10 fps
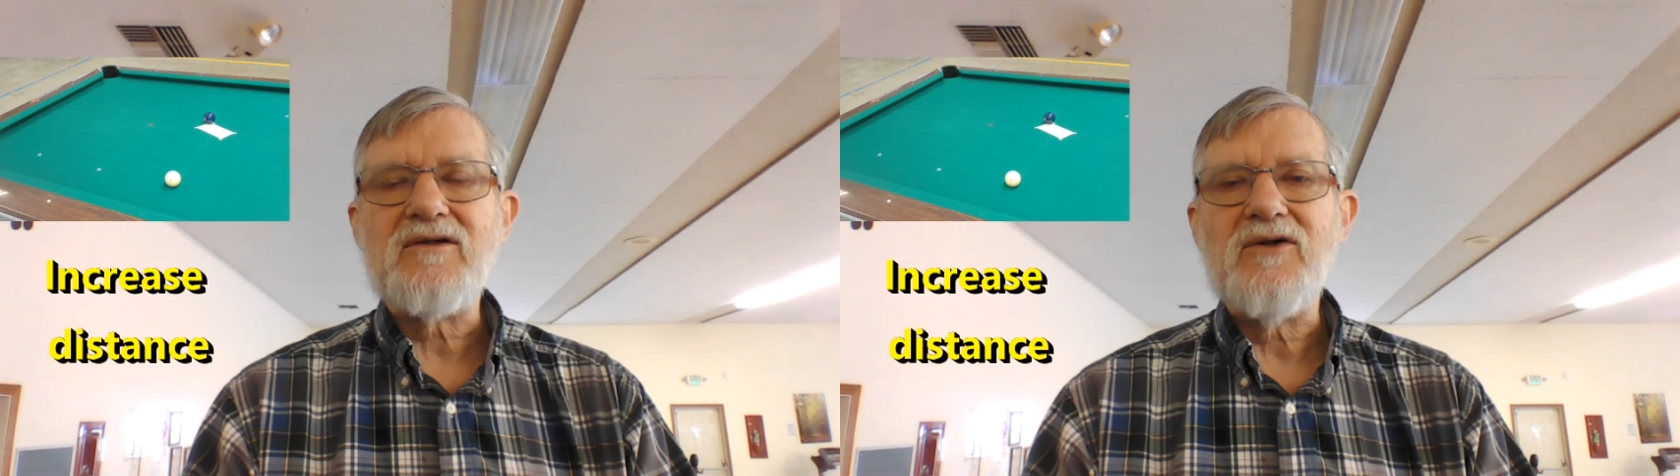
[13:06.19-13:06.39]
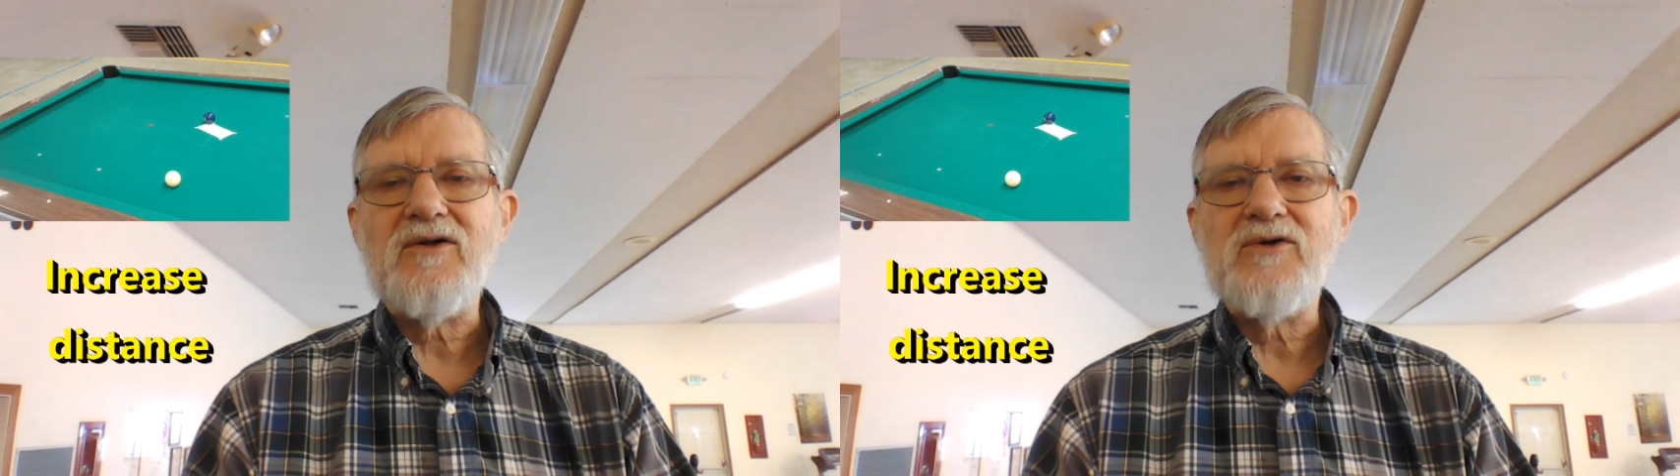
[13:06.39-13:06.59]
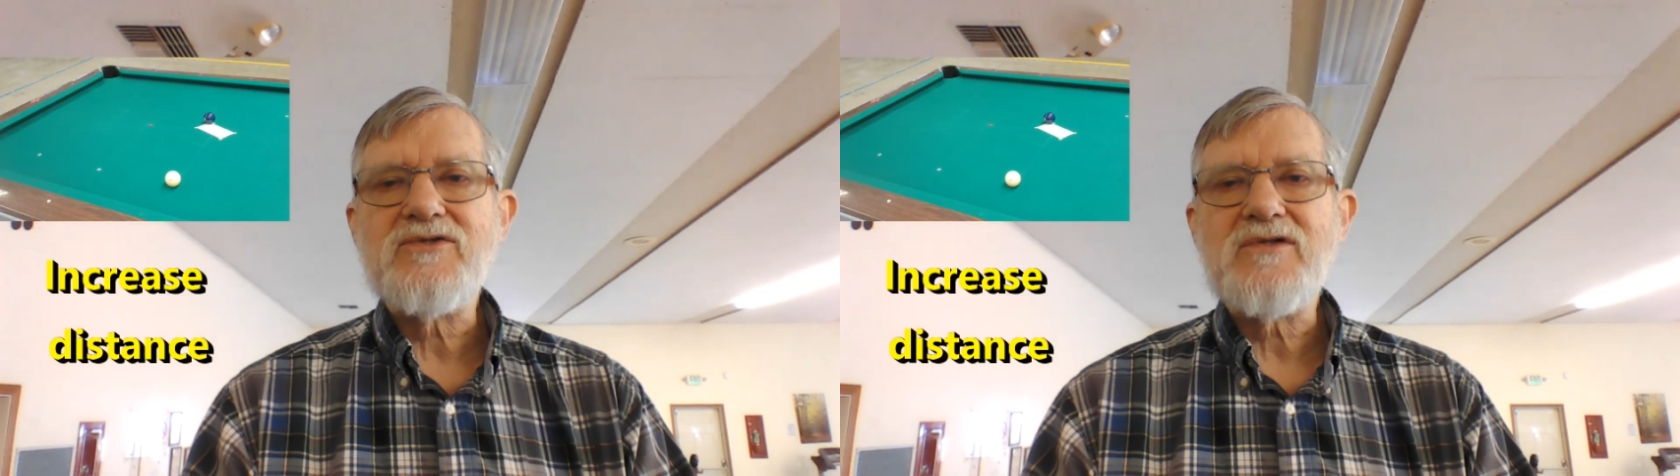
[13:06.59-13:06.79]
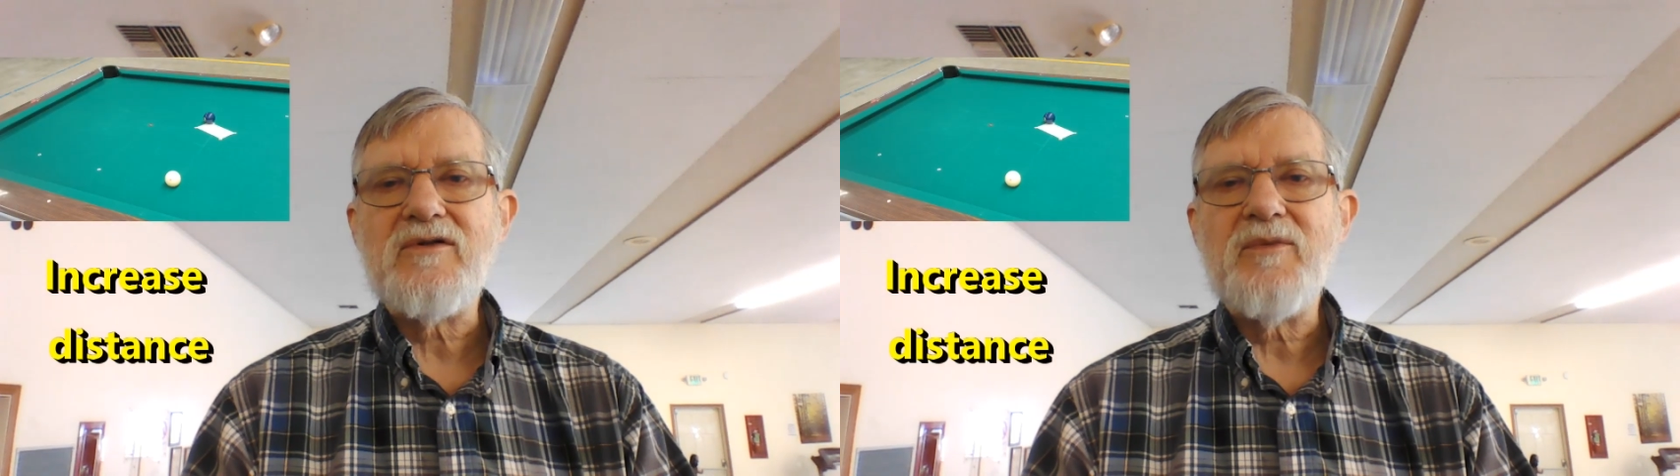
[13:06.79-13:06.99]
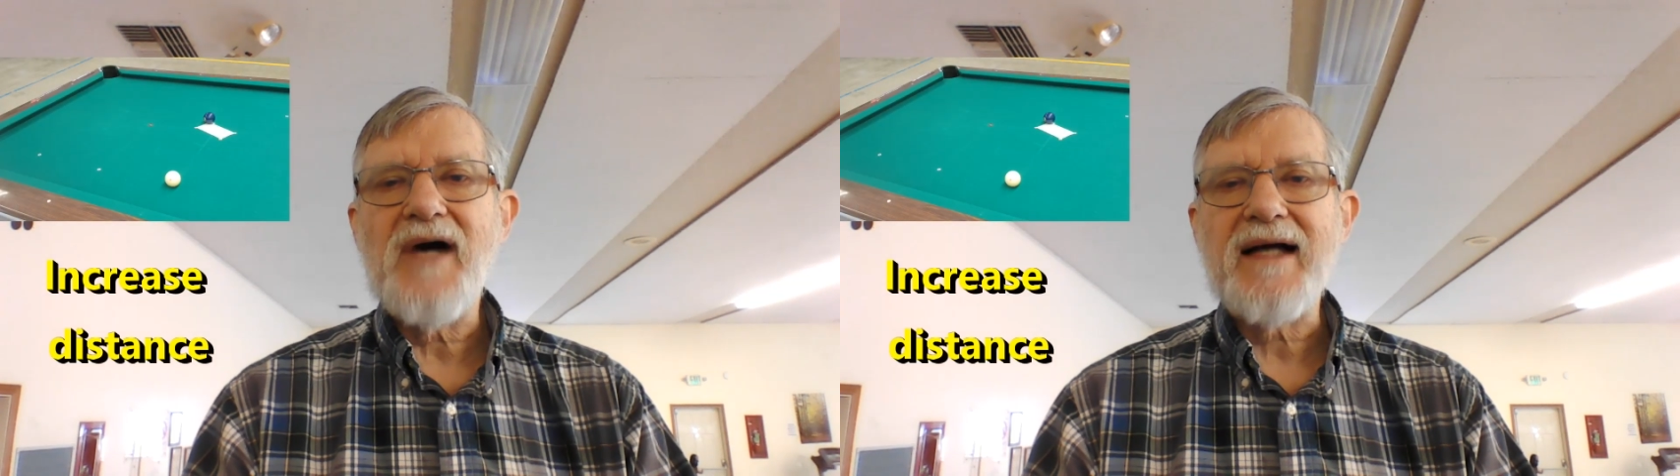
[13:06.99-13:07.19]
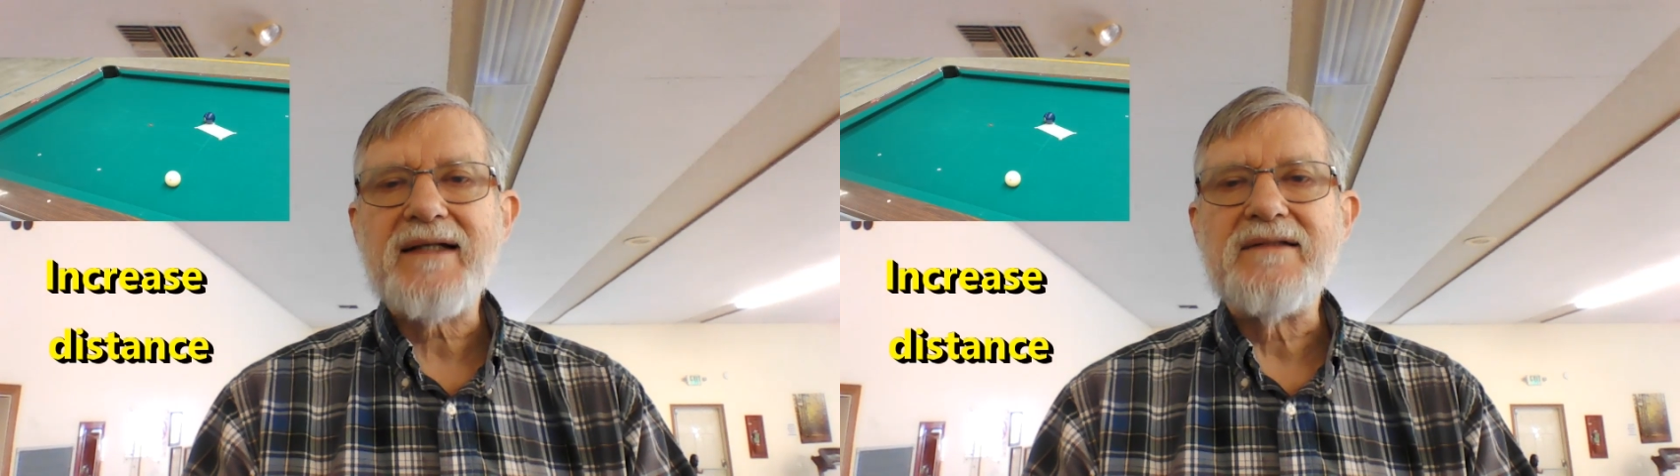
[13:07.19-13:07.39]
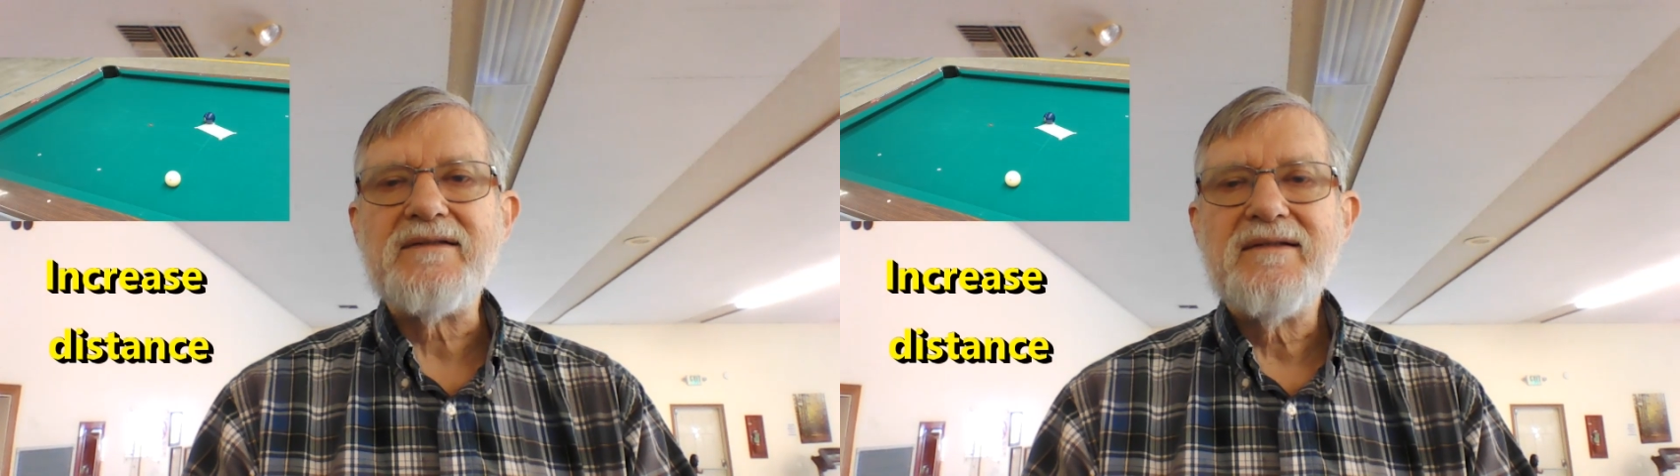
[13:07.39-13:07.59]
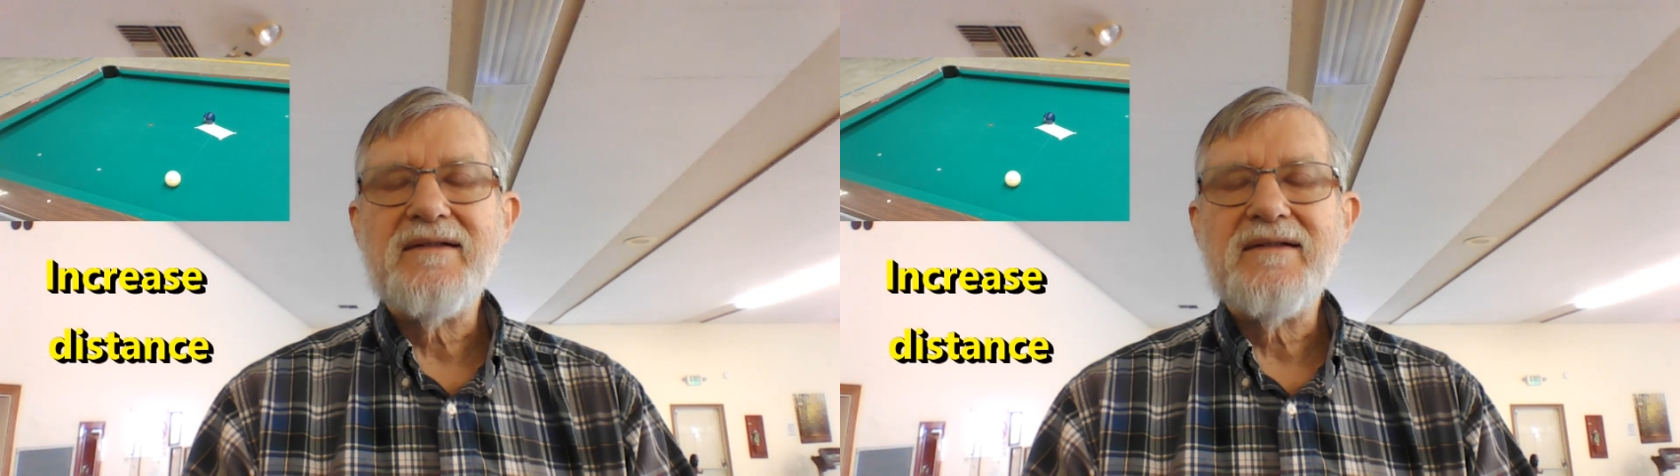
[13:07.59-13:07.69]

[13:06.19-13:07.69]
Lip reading: close to the pocket